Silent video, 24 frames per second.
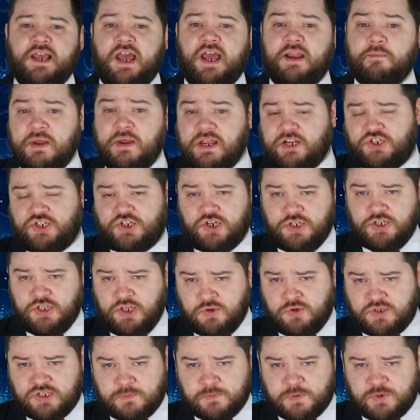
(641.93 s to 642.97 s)
and make sure
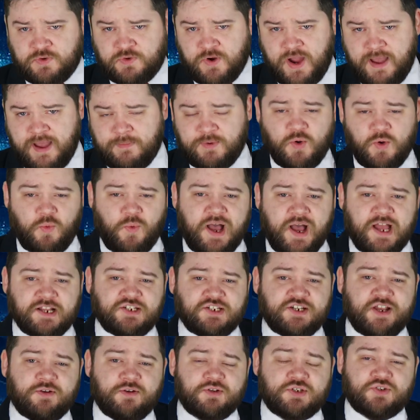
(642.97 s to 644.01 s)
you subscribe to
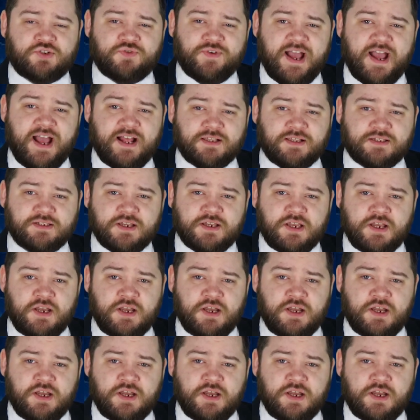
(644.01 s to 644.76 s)
YGO Strats